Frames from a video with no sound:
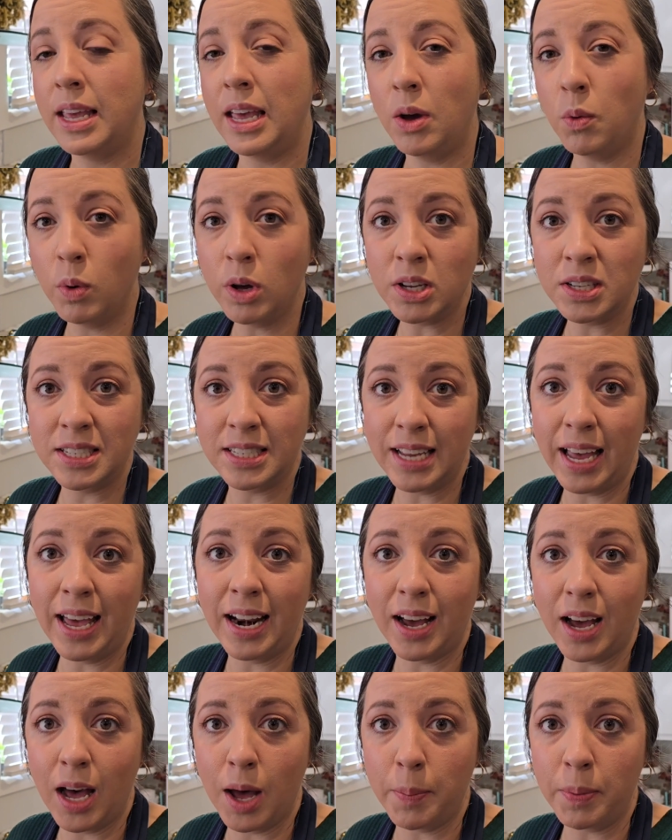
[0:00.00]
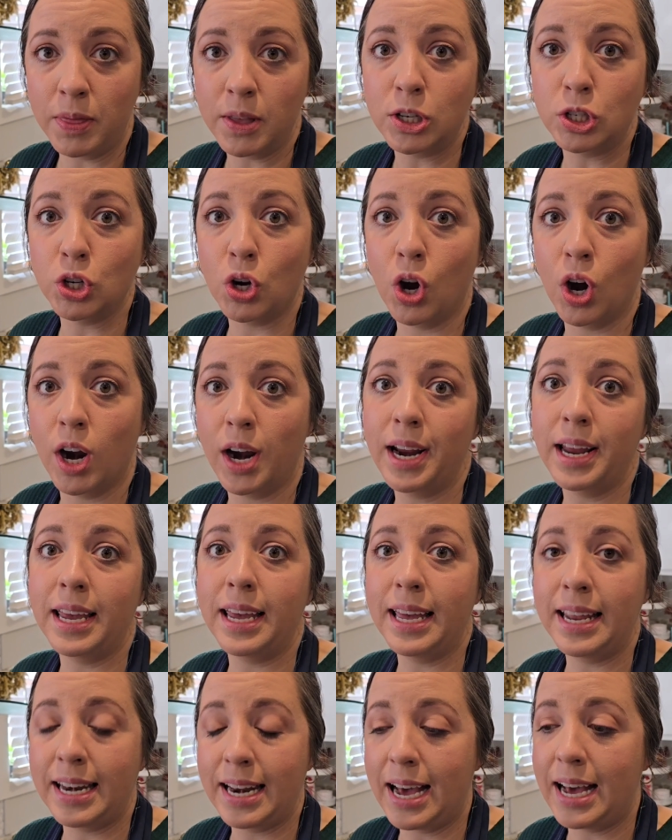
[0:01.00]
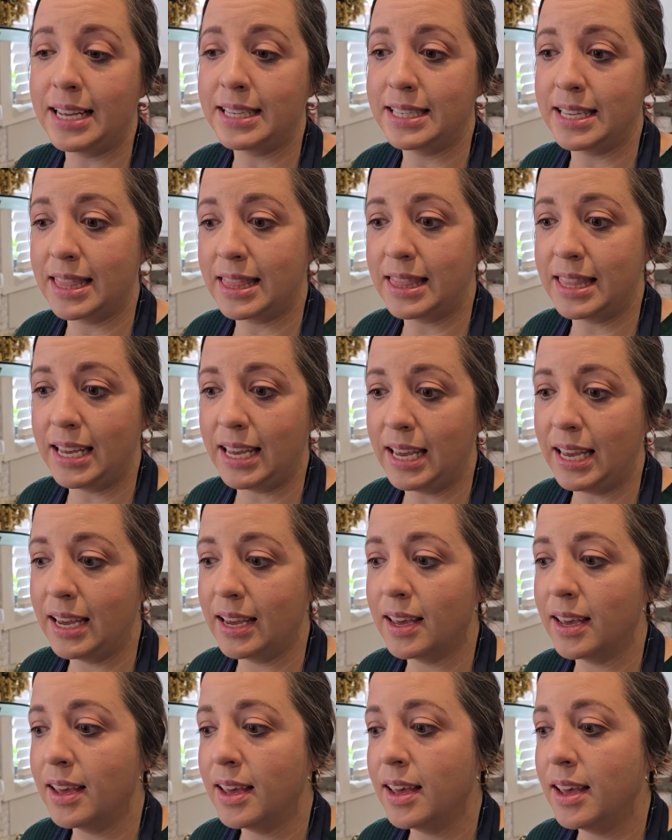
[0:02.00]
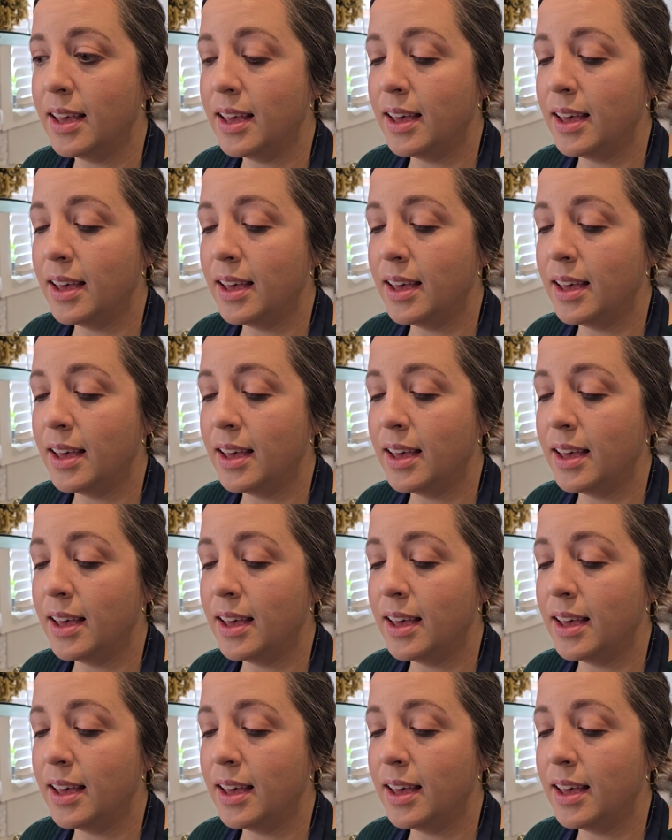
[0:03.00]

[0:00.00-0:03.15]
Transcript: It will set up in the jar and get nice and thick.